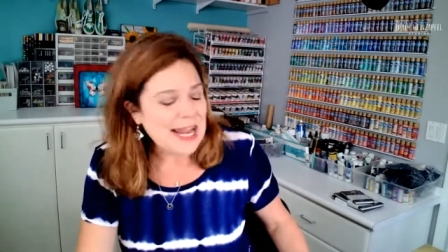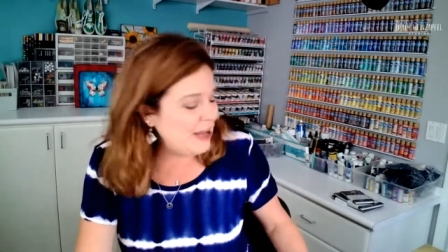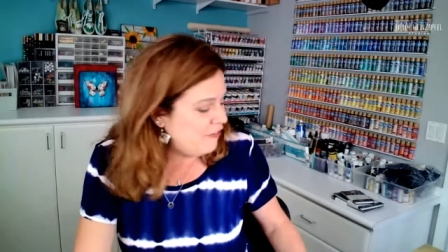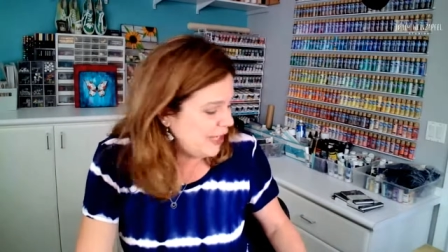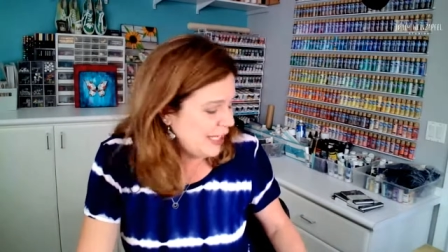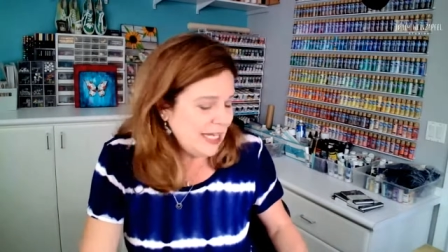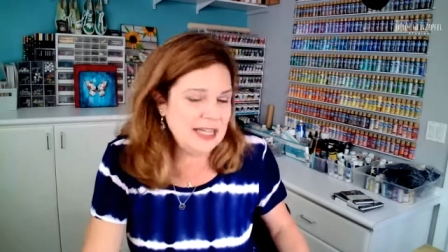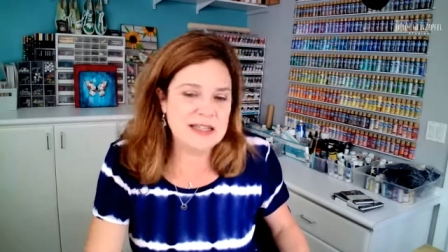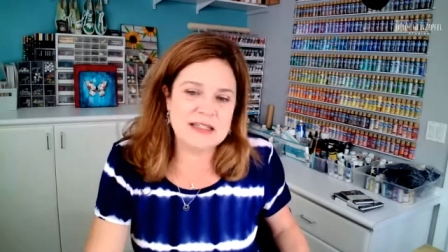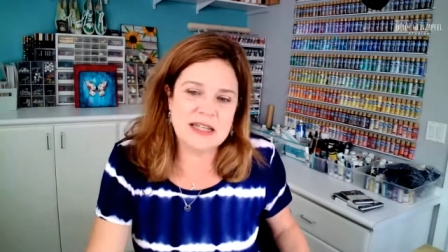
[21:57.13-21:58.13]
If it
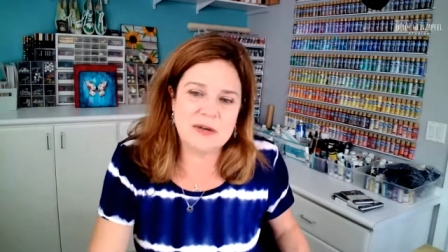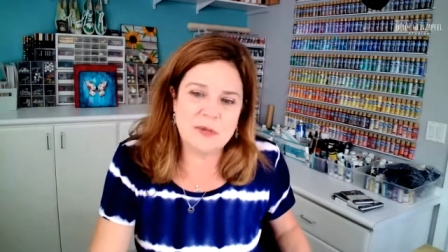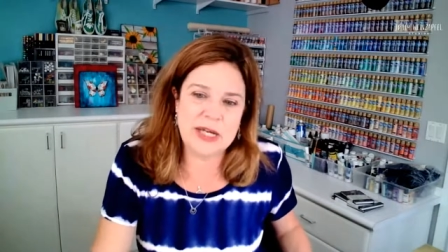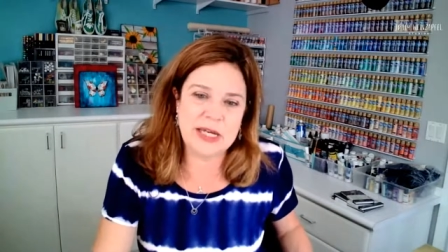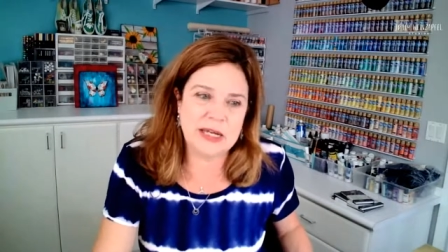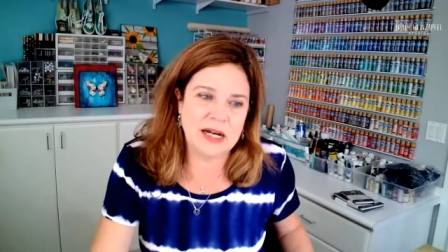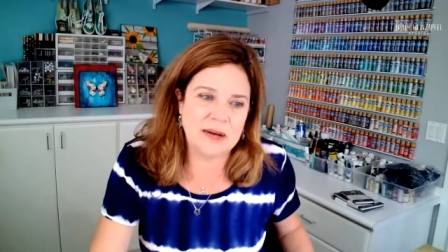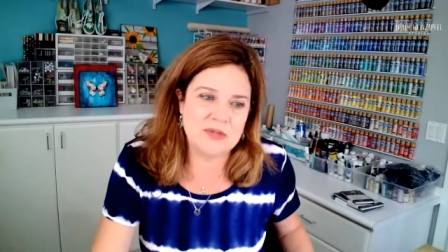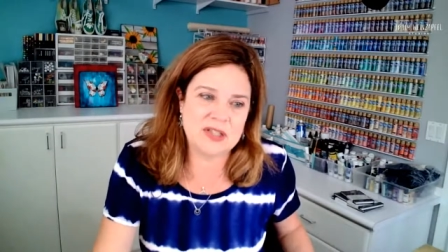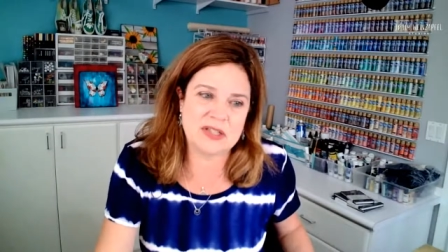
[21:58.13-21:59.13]
is, and we
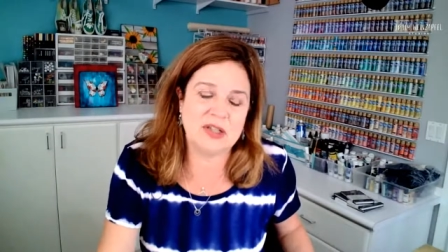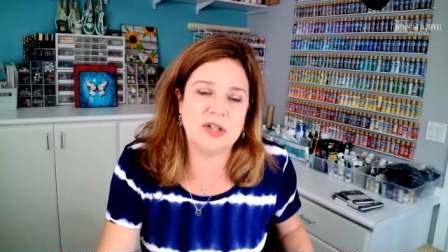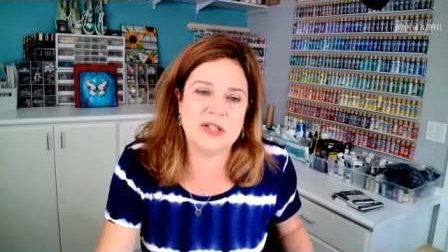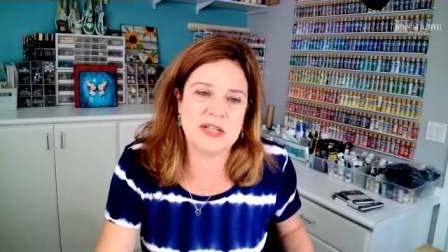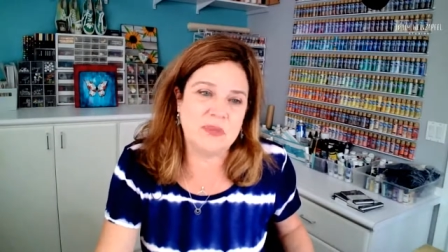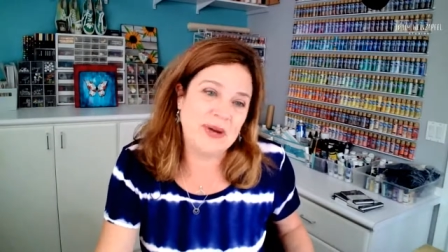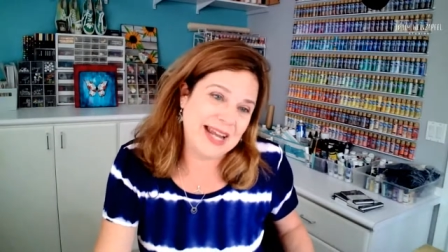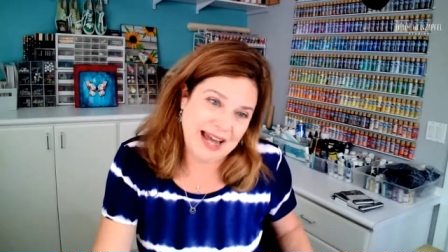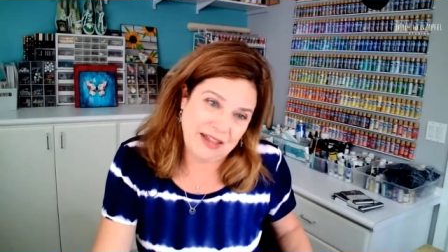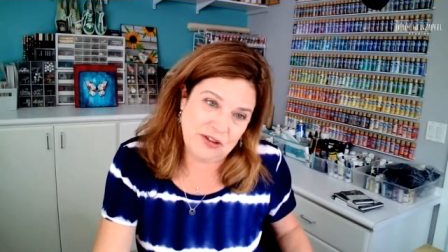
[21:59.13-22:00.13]
just learned and we
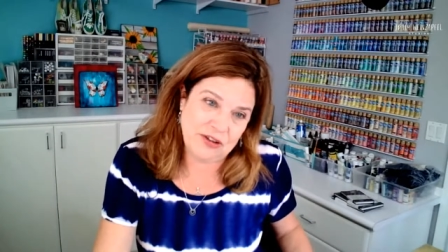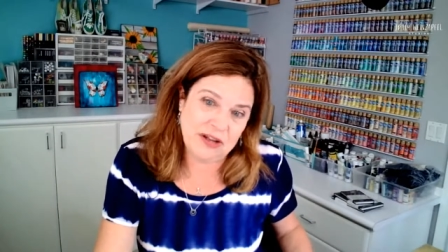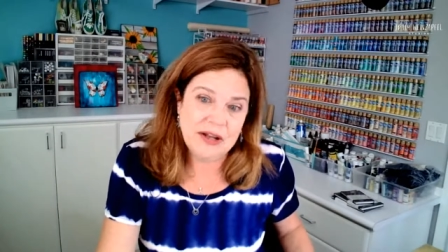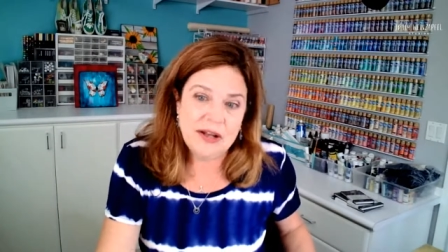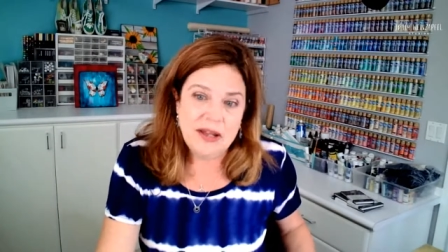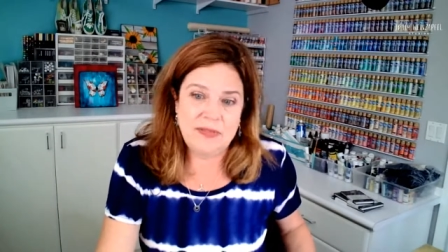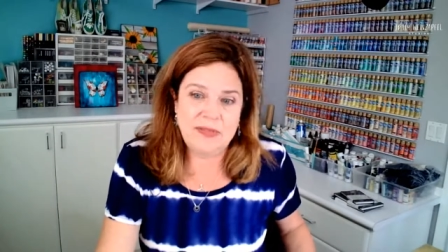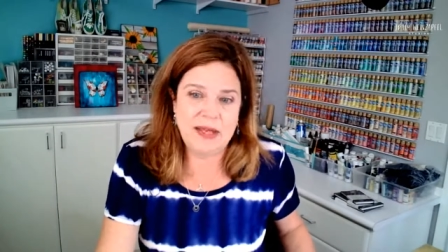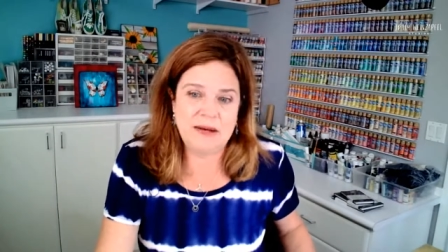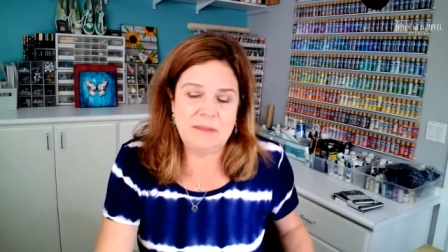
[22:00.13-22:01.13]
gathered,
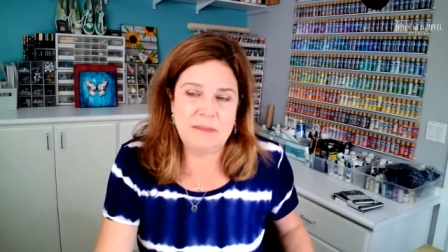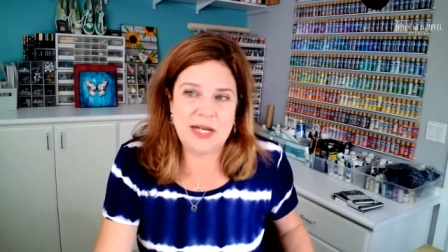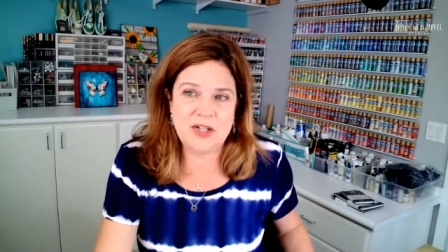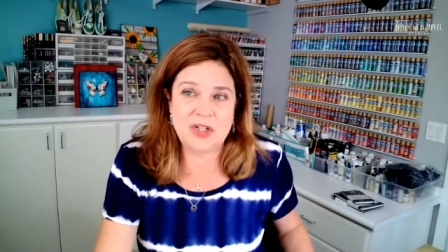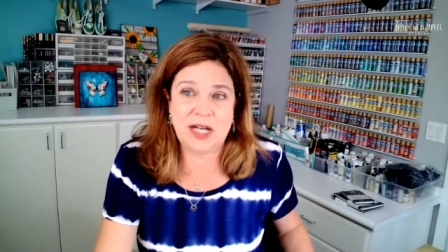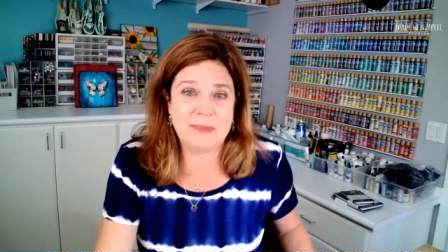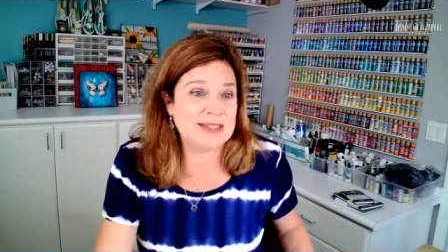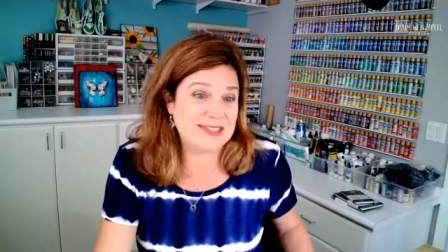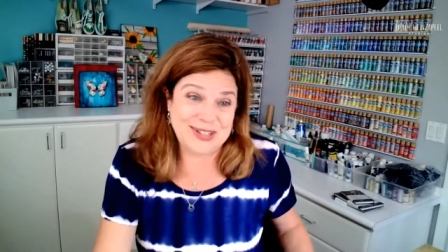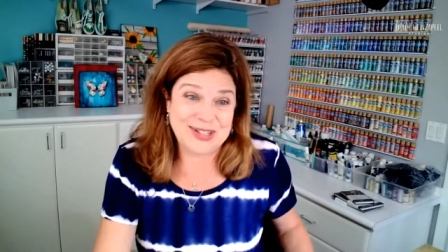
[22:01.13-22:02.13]
then my job
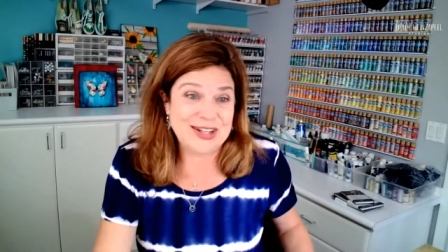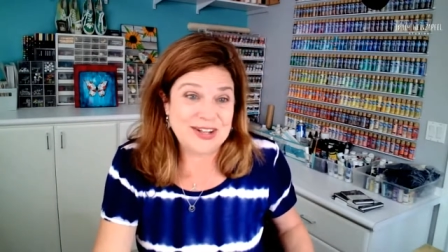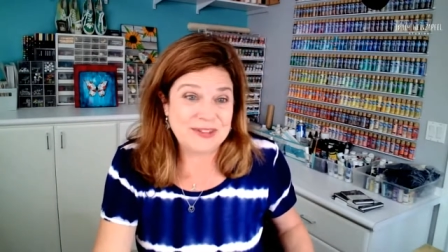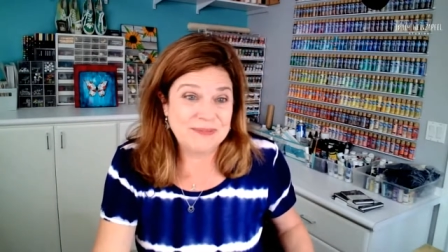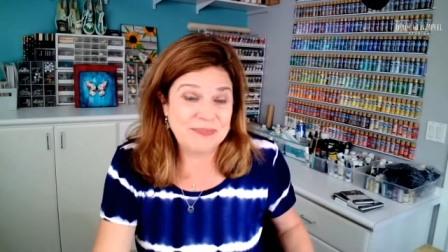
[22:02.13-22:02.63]
is done here.